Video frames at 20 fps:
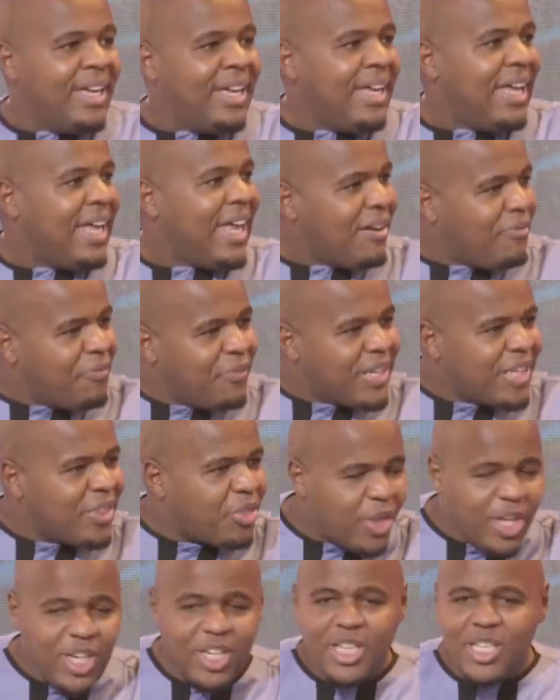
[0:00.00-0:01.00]

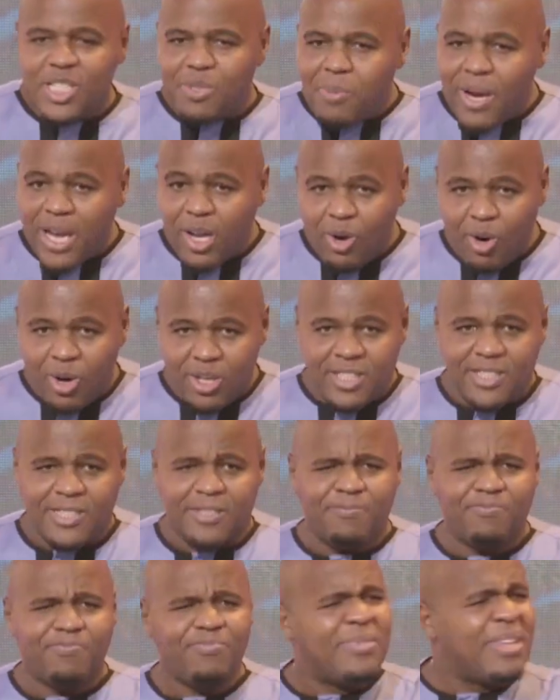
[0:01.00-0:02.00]
Everything is by God.
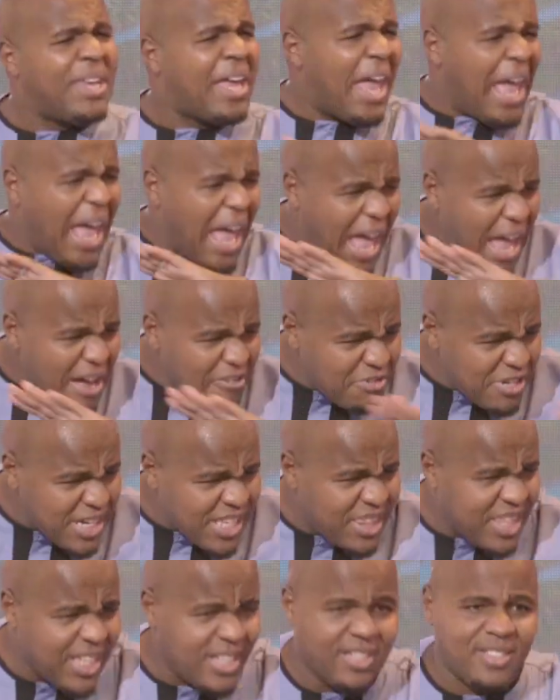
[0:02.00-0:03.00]

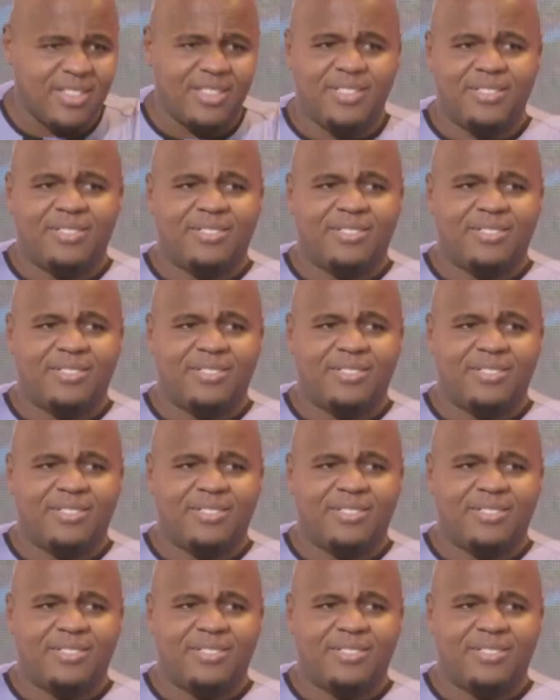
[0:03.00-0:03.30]
Everything.